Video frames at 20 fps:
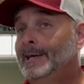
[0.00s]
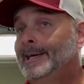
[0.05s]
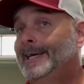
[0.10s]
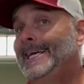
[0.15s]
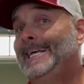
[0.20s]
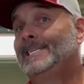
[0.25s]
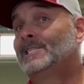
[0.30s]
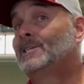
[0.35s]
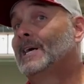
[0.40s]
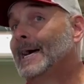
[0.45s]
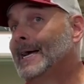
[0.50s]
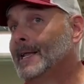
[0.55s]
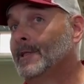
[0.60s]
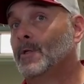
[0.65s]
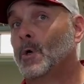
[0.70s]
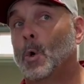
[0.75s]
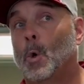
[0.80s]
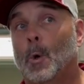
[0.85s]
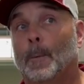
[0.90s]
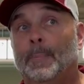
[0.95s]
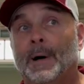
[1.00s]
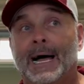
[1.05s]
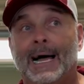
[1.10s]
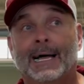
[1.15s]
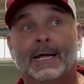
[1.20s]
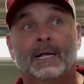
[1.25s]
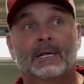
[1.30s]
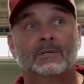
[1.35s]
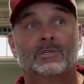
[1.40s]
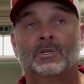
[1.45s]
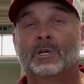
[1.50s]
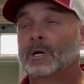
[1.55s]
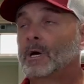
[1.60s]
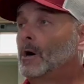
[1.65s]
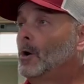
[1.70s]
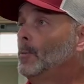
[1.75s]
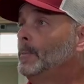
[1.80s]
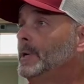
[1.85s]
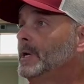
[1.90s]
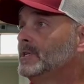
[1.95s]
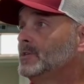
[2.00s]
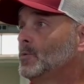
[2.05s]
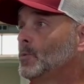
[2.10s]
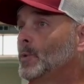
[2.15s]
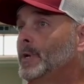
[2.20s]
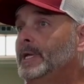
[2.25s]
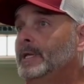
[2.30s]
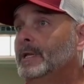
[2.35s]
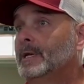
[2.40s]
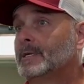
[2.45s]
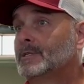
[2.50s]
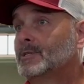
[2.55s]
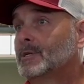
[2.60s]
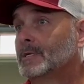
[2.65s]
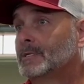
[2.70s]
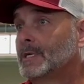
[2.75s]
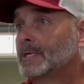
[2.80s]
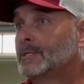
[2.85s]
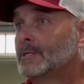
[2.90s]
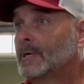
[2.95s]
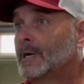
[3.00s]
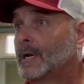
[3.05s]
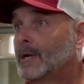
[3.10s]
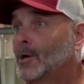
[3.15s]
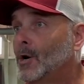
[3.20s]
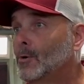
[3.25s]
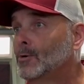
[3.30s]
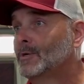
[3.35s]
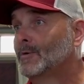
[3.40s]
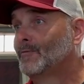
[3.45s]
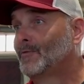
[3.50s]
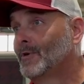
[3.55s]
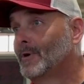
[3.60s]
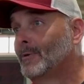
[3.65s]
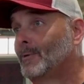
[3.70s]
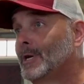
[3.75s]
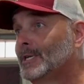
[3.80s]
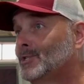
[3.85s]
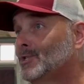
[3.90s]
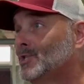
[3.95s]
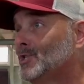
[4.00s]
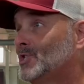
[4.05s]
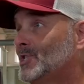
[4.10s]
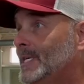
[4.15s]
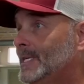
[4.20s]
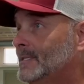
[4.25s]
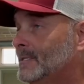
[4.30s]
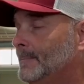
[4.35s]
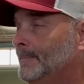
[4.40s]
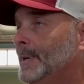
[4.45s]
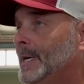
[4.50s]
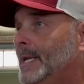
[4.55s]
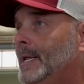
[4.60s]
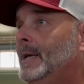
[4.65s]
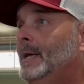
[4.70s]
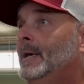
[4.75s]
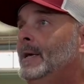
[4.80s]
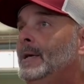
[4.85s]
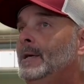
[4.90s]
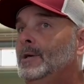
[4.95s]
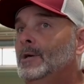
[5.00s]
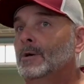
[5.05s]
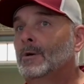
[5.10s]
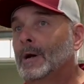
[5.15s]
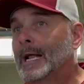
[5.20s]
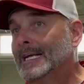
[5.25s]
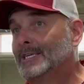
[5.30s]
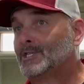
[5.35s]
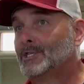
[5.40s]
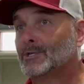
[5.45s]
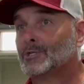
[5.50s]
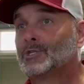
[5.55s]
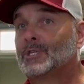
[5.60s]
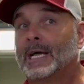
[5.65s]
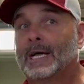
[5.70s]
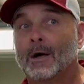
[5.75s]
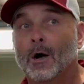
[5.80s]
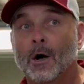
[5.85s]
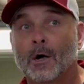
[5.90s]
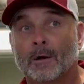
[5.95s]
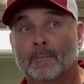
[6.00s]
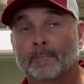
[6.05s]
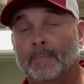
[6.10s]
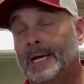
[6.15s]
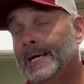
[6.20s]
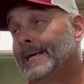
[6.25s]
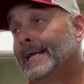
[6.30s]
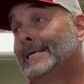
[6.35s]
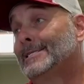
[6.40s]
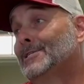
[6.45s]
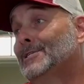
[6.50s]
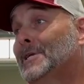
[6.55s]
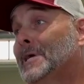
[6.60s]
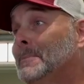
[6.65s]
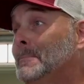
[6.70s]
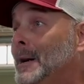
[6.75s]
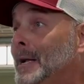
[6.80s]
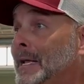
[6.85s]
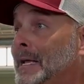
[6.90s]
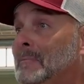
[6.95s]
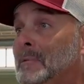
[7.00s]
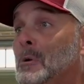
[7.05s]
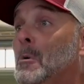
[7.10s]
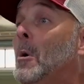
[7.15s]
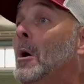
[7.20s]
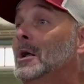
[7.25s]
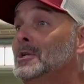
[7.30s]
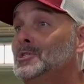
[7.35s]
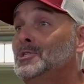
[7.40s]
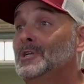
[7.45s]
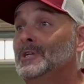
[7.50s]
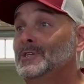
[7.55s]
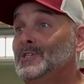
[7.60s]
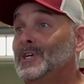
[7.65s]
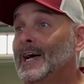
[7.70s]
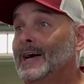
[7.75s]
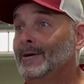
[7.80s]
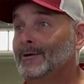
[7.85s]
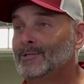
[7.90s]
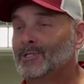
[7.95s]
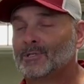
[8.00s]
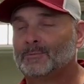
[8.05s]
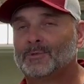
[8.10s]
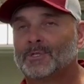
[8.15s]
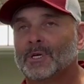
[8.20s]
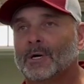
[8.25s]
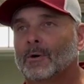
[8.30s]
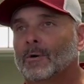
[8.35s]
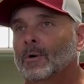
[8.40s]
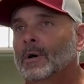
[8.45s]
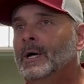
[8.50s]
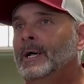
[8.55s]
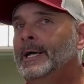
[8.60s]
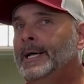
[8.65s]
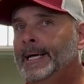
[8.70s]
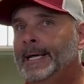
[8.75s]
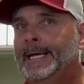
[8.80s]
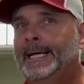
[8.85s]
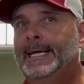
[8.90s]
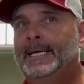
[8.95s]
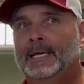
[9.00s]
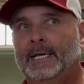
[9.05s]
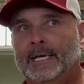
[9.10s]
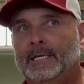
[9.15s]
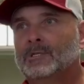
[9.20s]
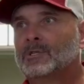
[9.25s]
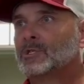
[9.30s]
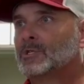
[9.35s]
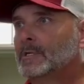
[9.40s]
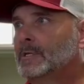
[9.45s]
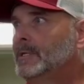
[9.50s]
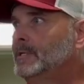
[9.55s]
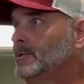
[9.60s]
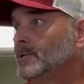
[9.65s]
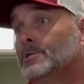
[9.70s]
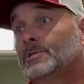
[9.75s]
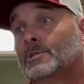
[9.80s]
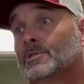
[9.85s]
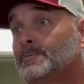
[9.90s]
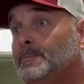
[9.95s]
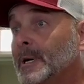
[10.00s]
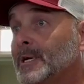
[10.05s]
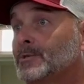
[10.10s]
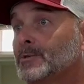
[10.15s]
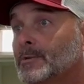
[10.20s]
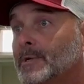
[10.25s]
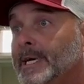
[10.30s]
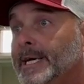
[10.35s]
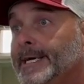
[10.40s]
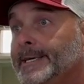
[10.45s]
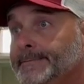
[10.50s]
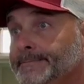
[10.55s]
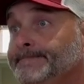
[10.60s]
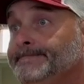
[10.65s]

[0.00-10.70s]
He's kind of the whole package. I hope he doesn't read this because I still got to coach him for the rest of the season. But, you know, and I still stay on him. And that's the thing about him. He wants you to challenge him. So he's just a special kid.